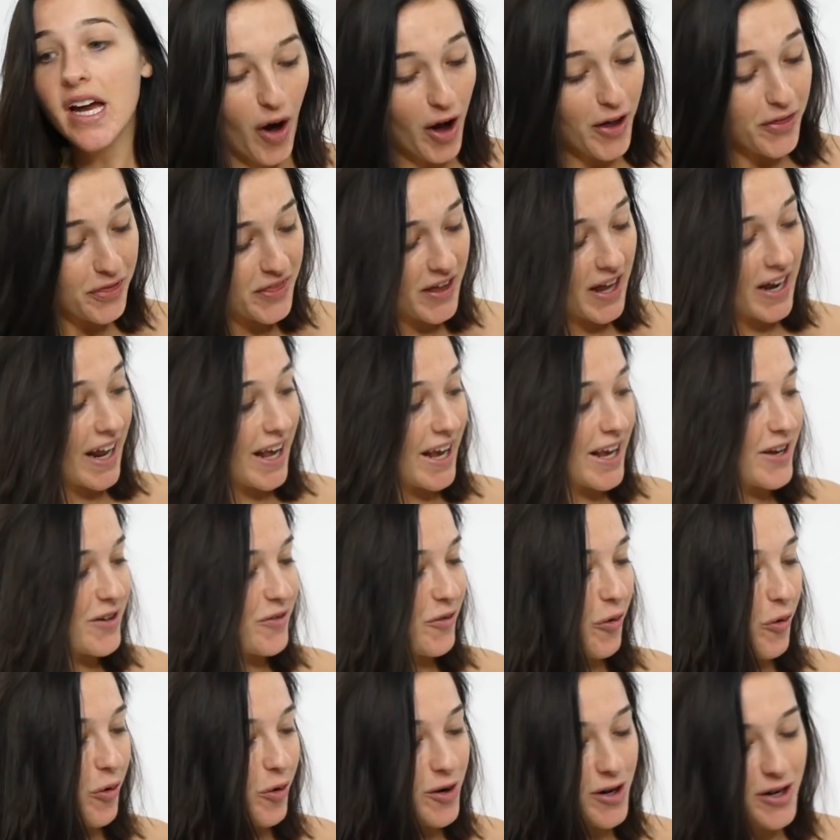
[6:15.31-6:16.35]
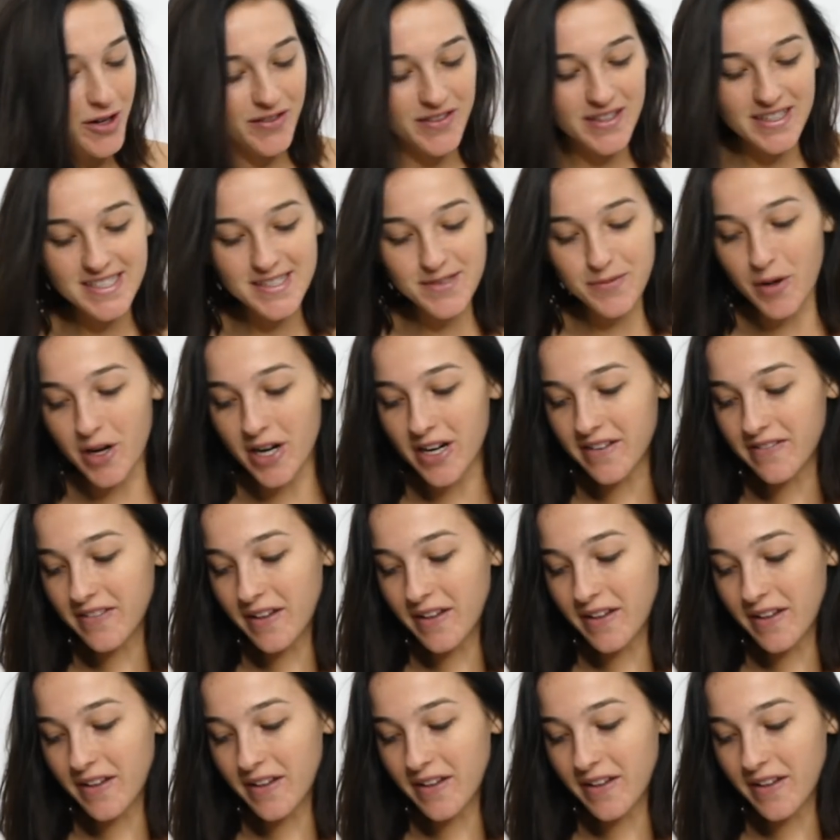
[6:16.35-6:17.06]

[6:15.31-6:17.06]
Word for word: I thought that I had ordered this one,